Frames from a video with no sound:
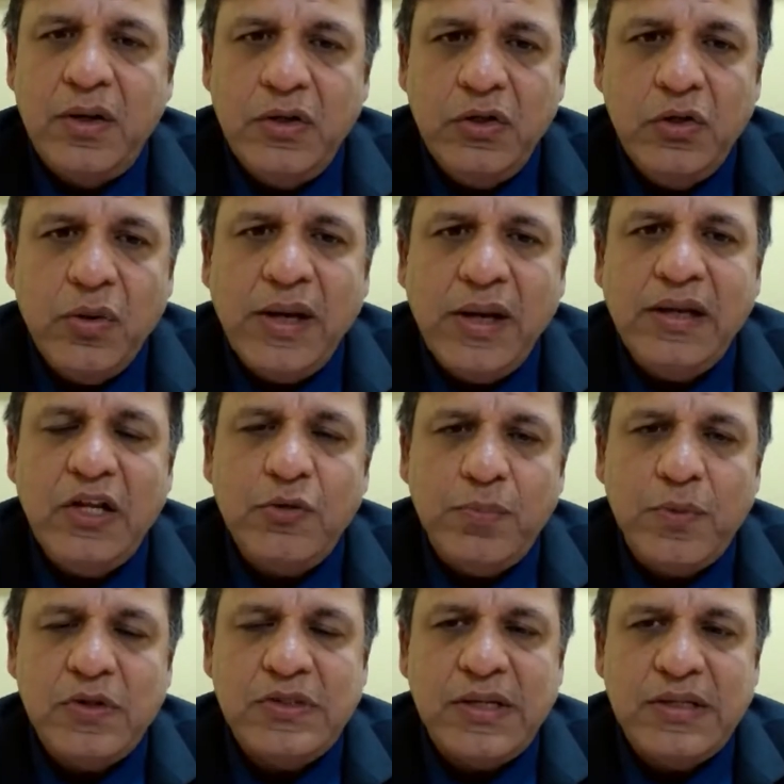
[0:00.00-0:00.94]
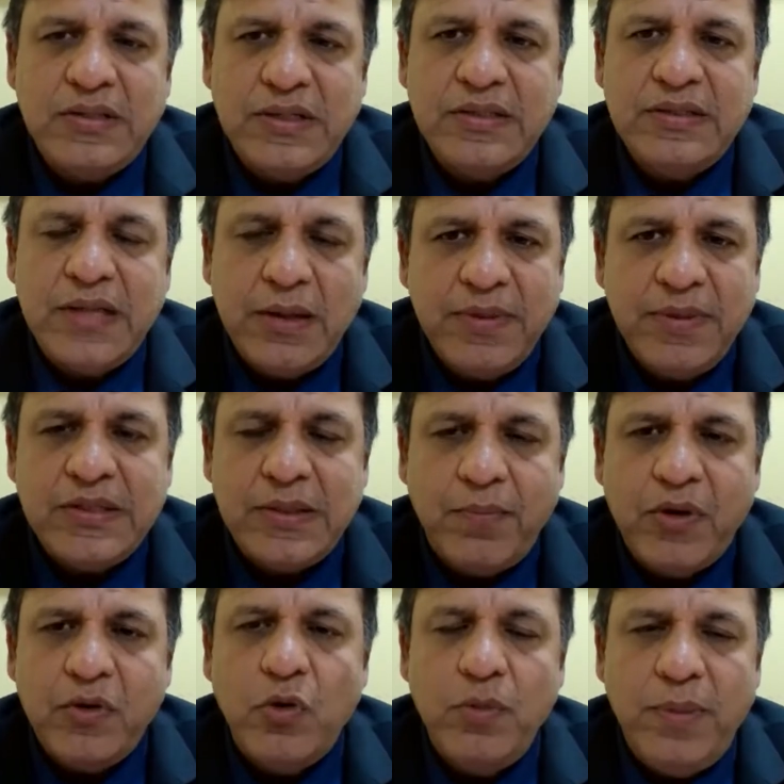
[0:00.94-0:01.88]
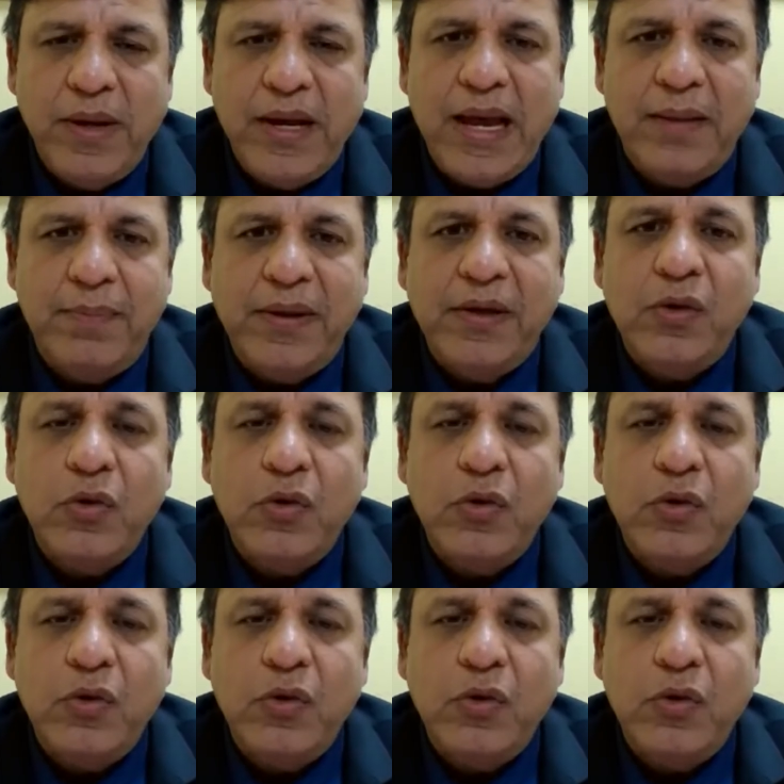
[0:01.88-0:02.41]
During these processes, there'll be someone who will be helping